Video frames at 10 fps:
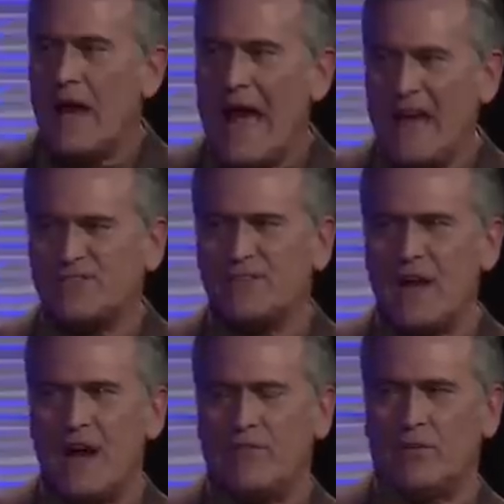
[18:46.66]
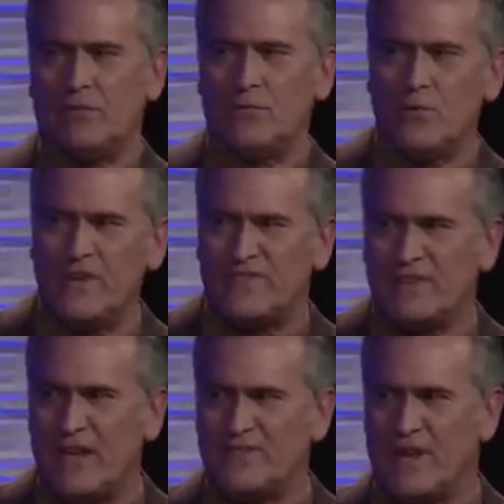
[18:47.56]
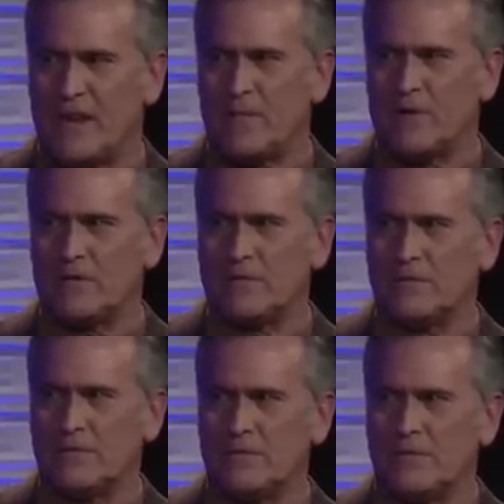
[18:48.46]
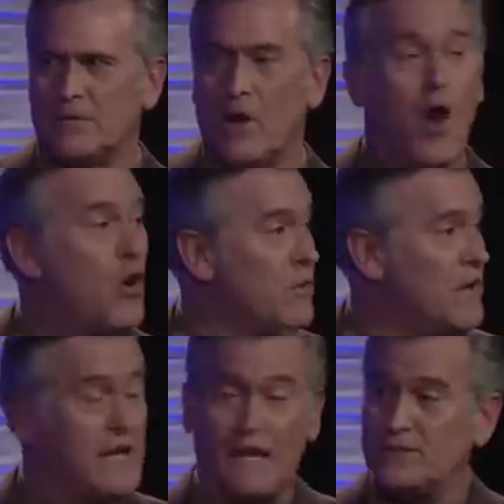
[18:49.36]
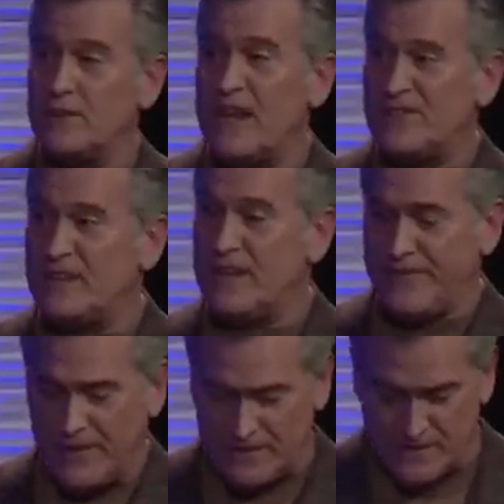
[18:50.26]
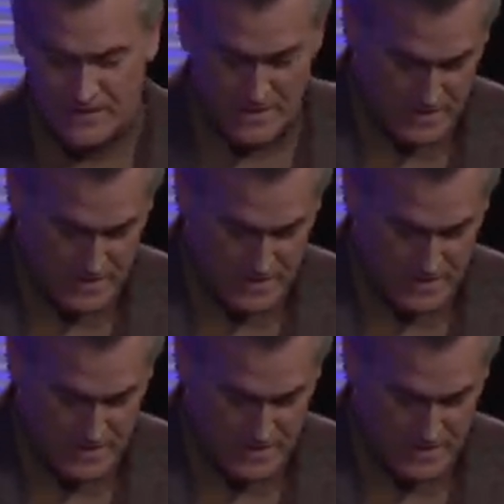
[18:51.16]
Axe novel, movie sledgehammer. Oh, really? So that's the difference.